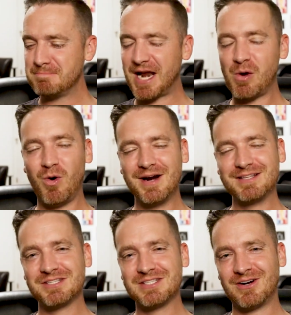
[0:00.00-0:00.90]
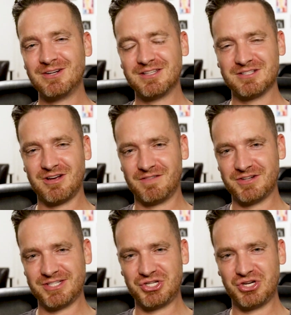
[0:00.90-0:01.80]
But I wanted to start this
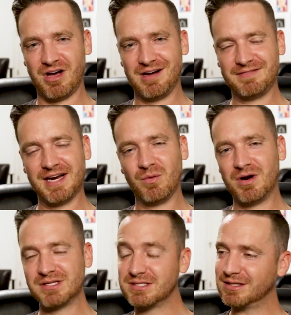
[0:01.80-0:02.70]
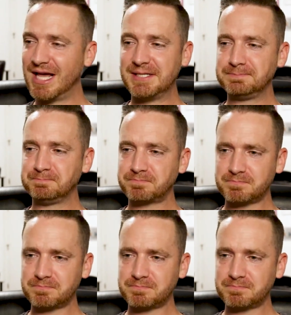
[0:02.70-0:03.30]
conversation off and I wanted to let,